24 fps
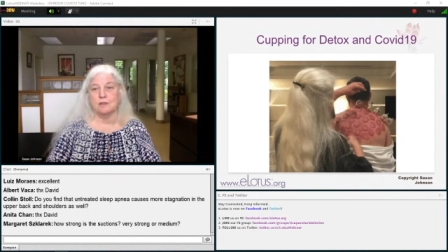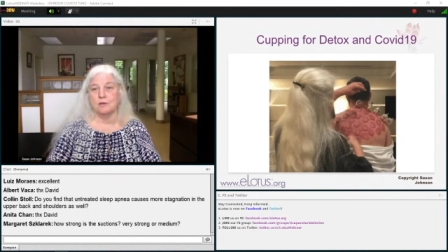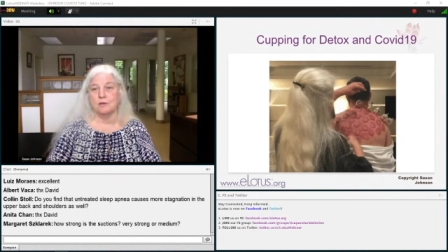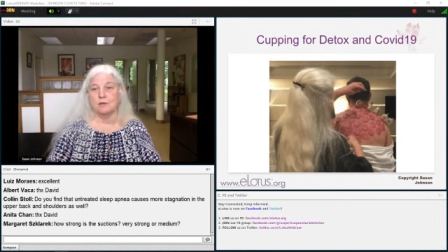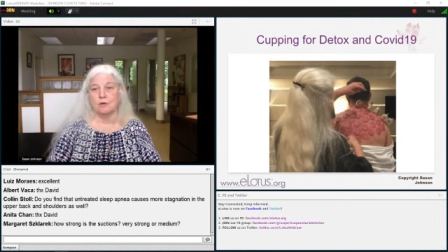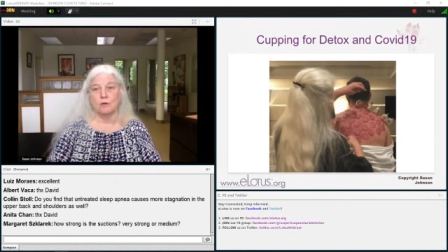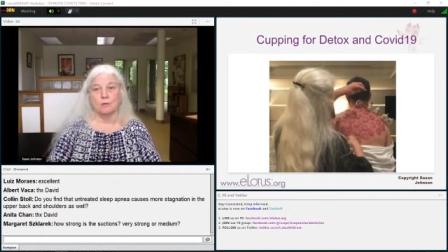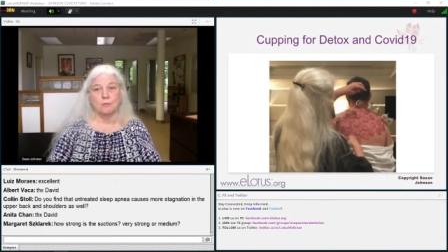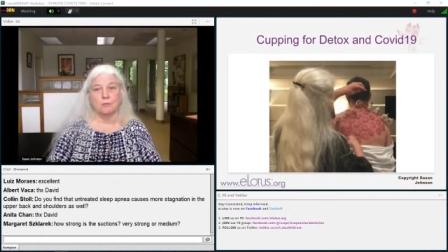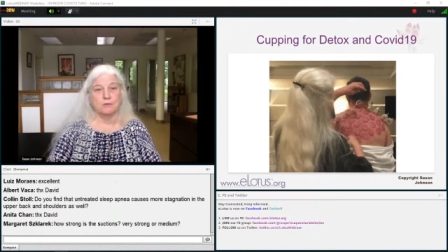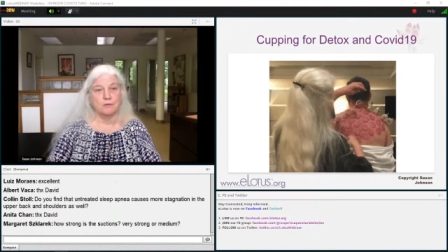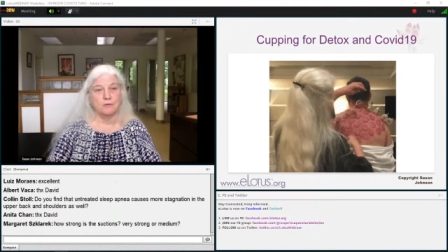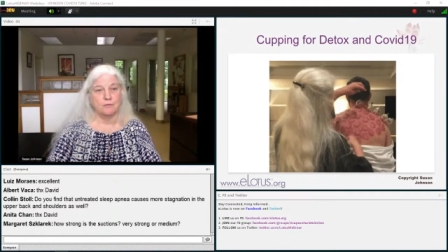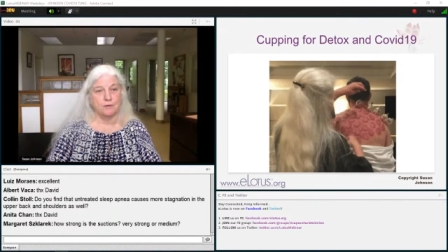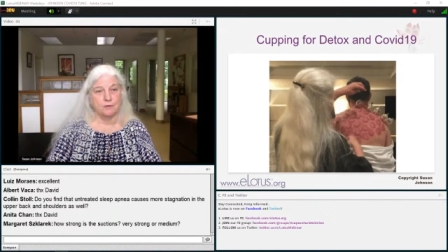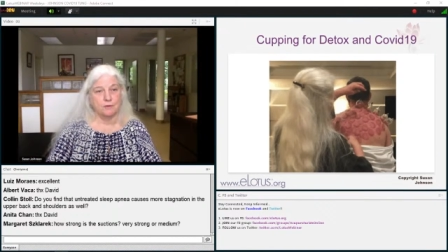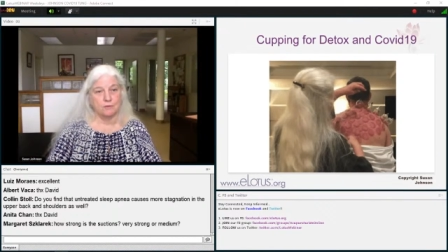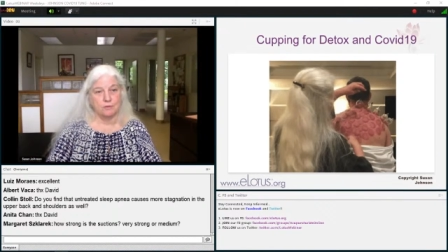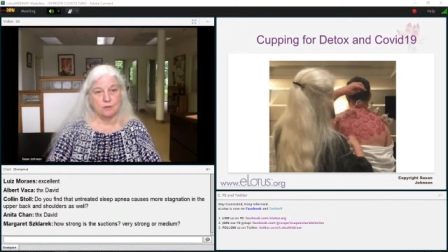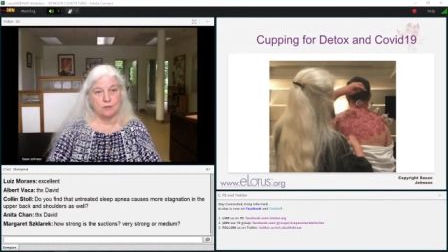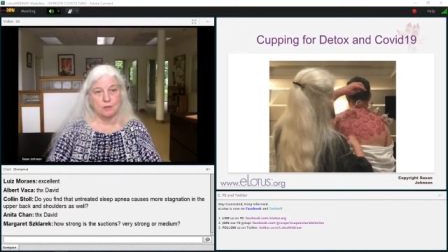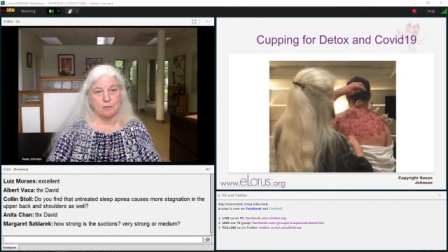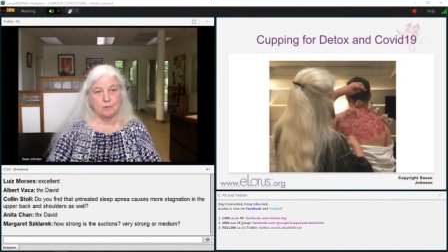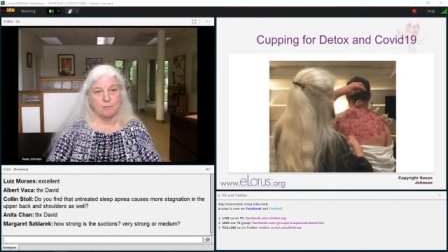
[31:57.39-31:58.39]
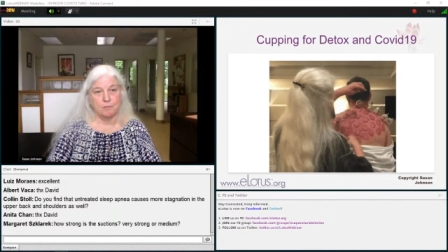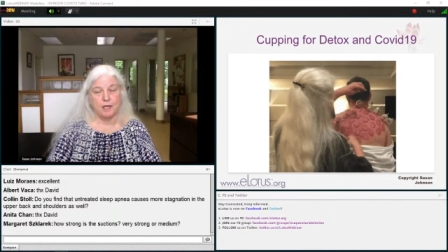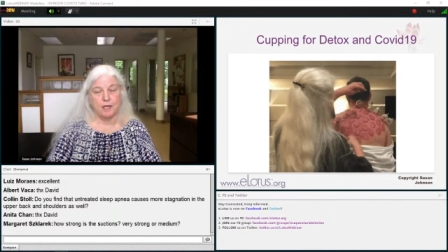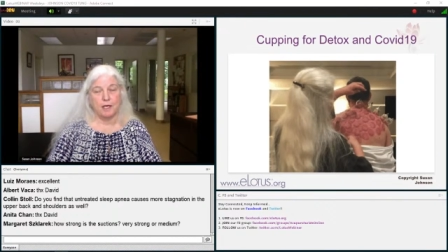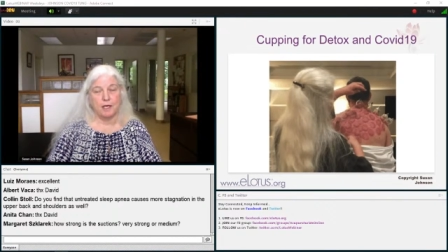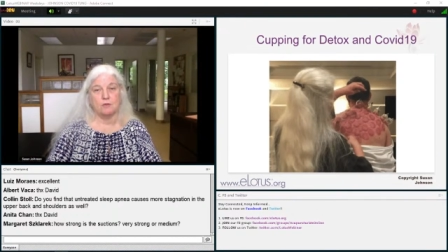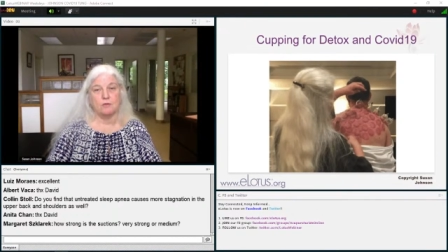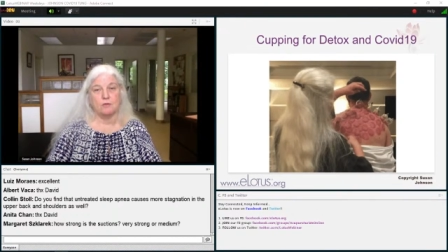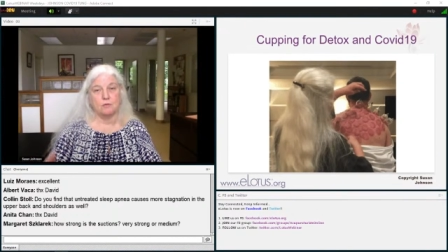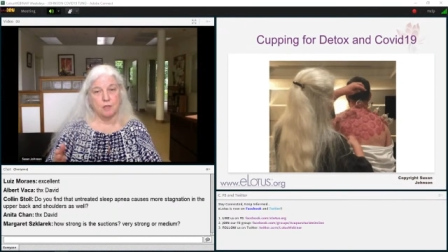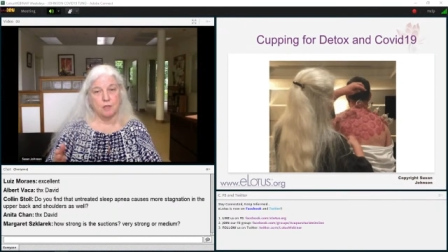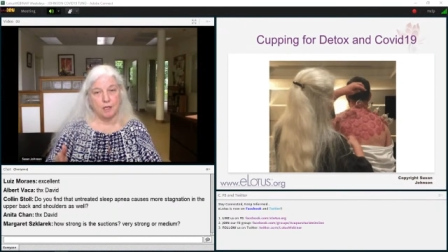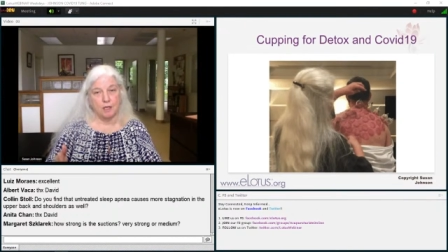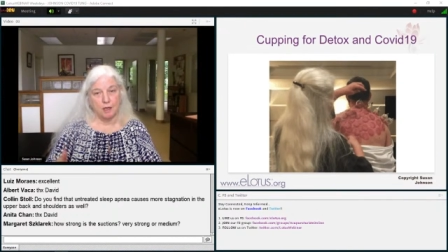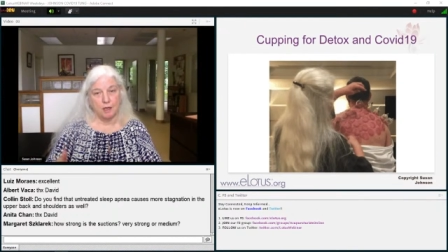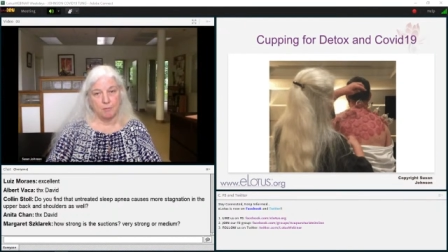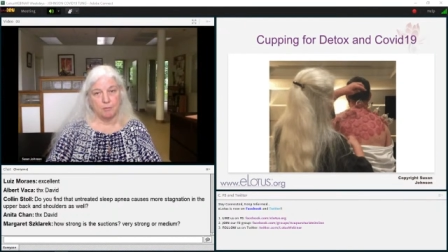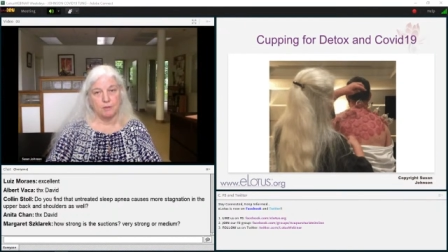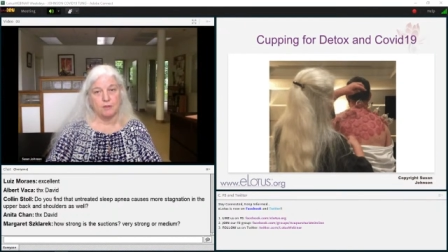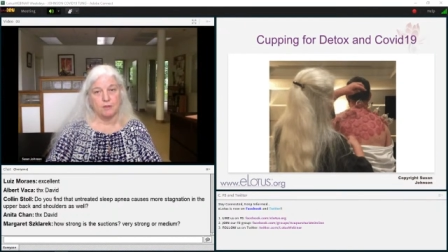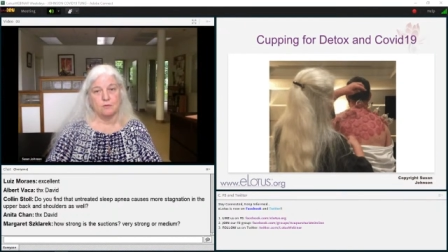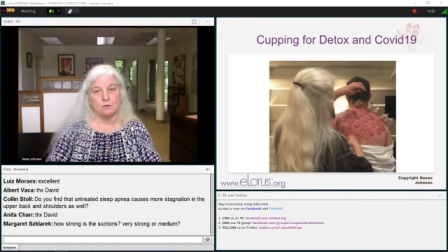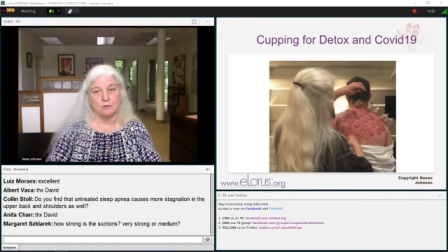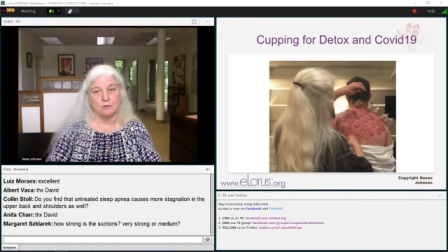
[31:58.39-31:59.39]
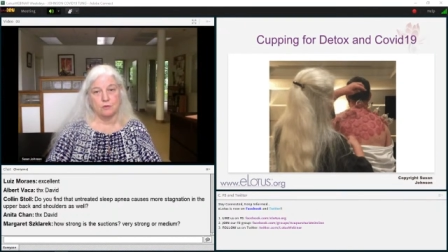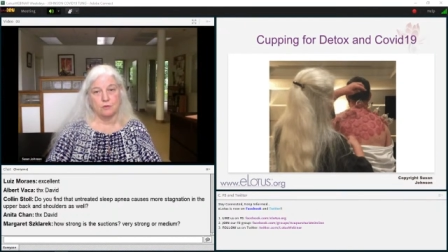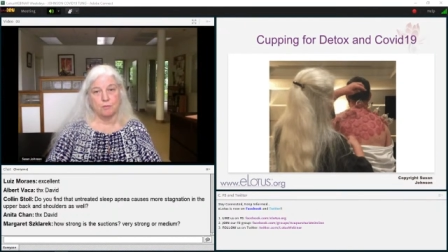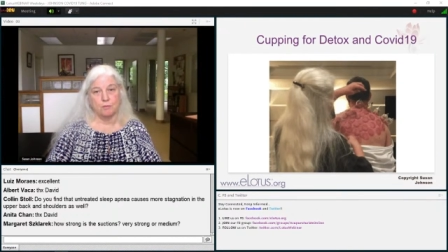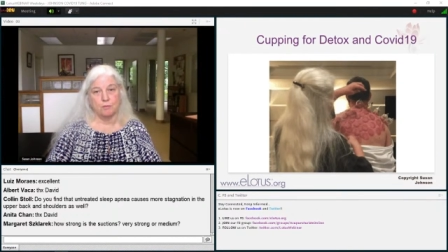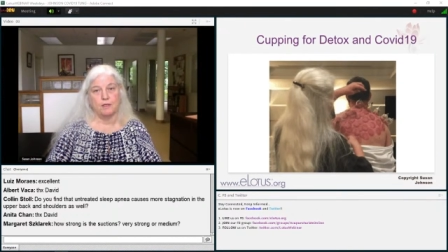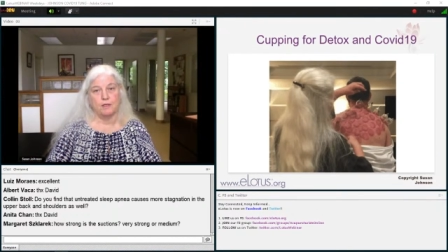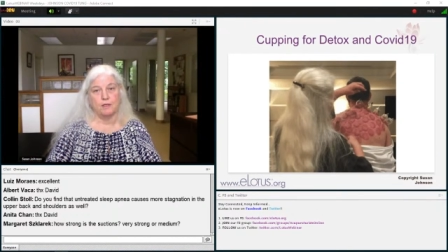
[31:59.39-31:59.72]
and herbs if it's really bad do not blister your